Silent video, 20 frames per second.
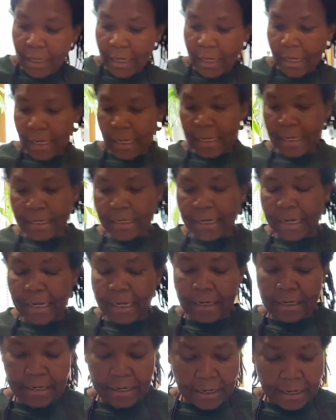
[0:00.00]
And
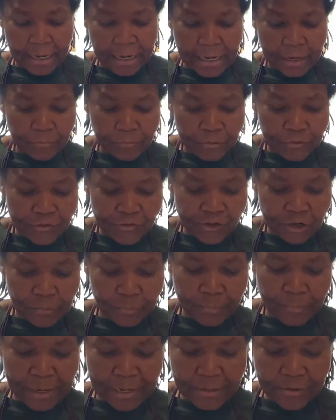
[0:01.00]
then I will chop
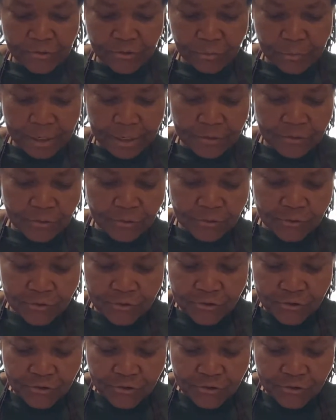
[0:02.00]
my tomatoes,